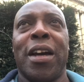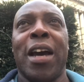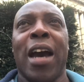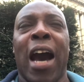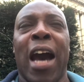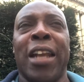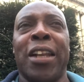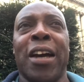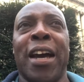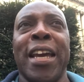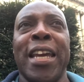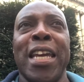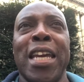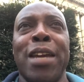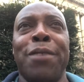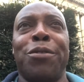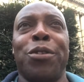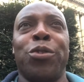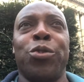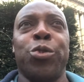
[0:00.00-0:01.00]
and I
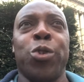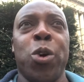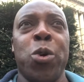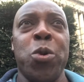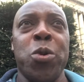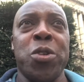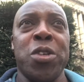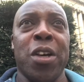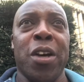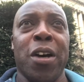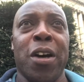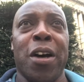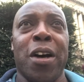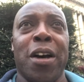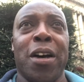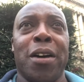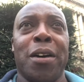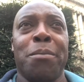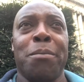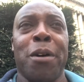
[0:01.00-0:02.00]
even wrote her,
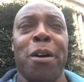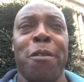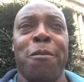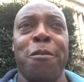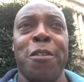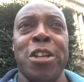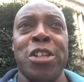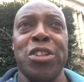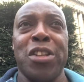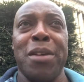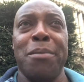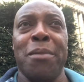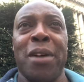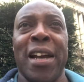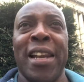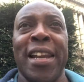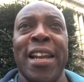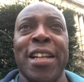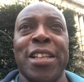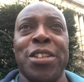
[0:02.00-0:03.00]
but obviously my
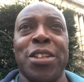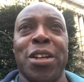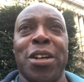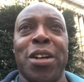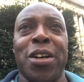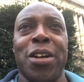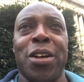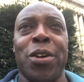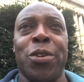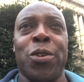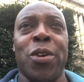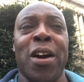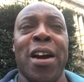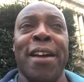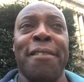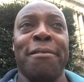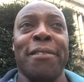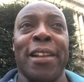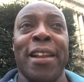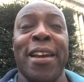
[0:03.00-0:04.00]
letter
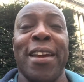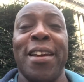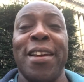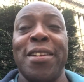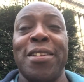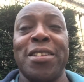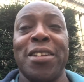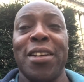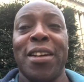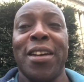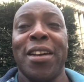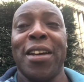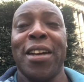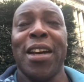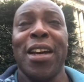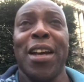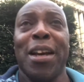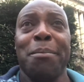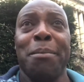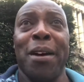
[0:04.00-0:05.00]
arrived late.
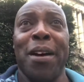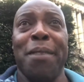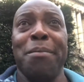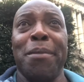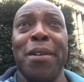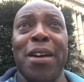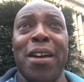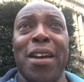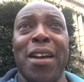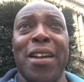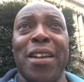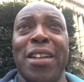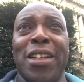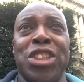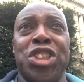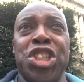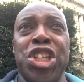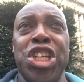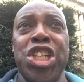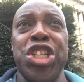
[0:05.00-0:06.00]
But
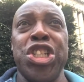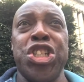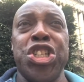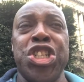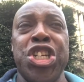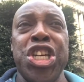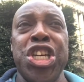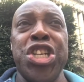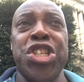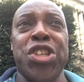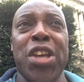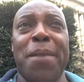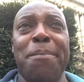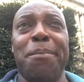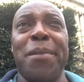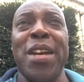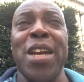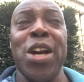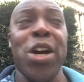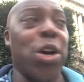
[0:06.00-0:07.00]
she sent
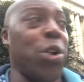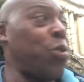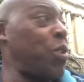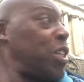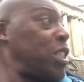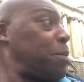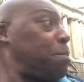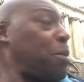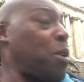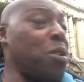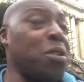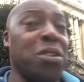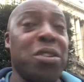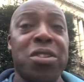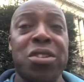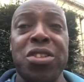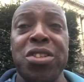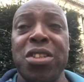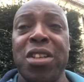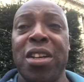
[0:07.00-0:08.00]
me her
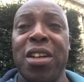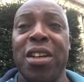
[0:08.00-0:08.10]
response